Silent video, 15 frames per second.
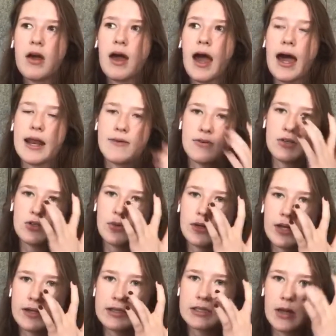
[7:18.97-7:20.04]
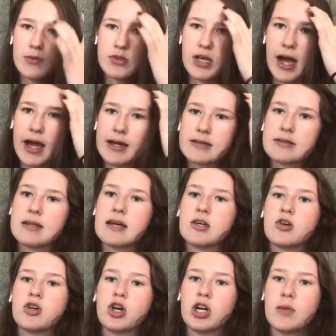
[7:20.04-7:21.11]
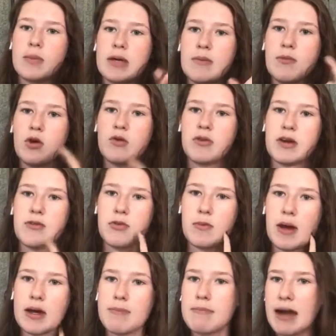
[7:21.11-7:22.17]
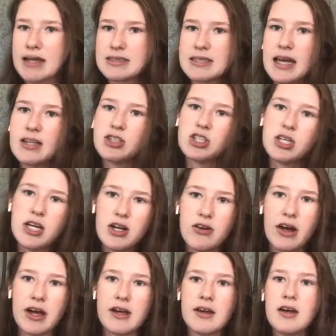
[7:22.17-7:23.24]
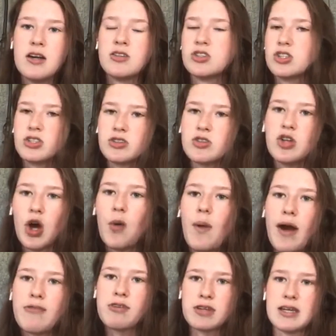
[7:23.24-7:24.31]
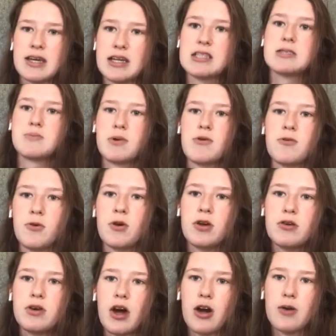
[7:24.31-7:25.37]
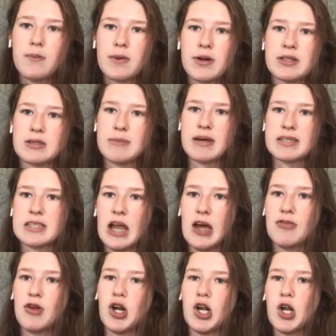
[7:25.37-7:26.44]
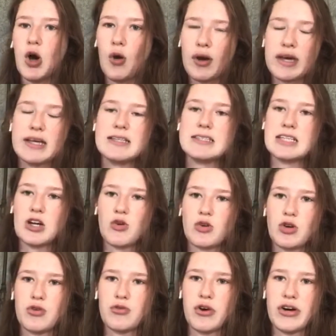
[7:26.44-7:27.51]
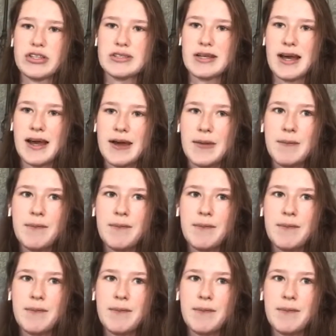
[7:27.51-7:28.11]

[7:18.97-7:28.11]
And if you do another subject that you're going to be moving from, like, maths to engineering, just know where everything is before you go, because it makes life a lot easier on your first day.